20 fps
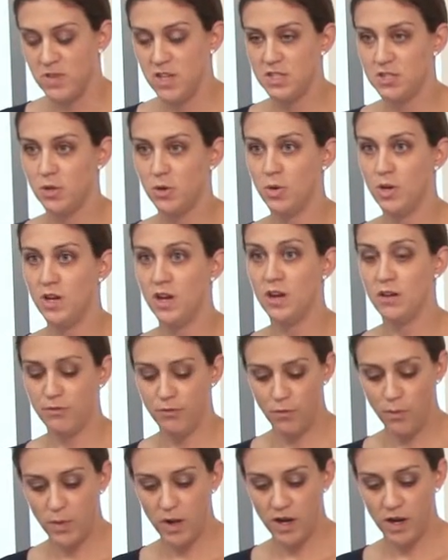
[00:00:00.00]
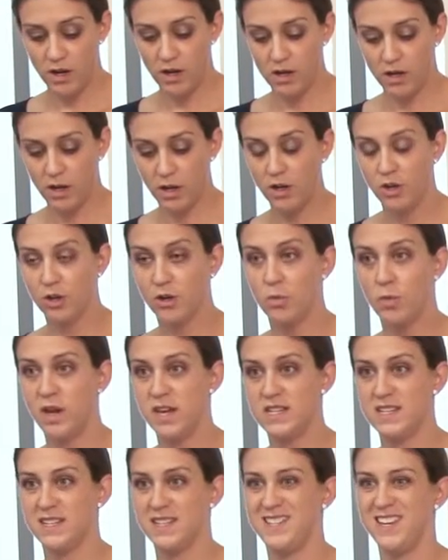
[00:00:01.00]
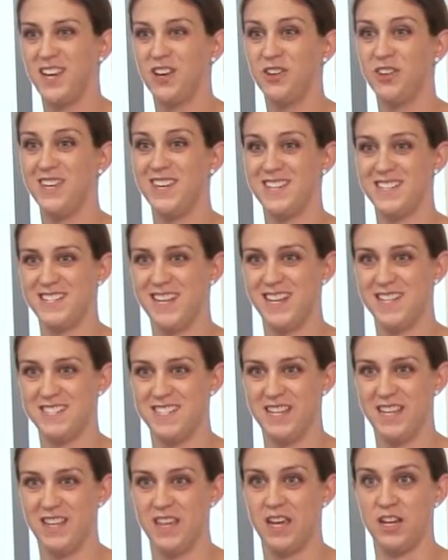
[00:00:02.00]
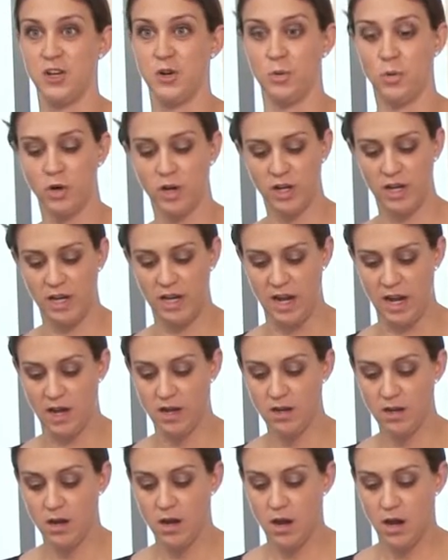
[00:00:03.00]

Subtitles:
so enough where a good way to tell the intensity that you're working at,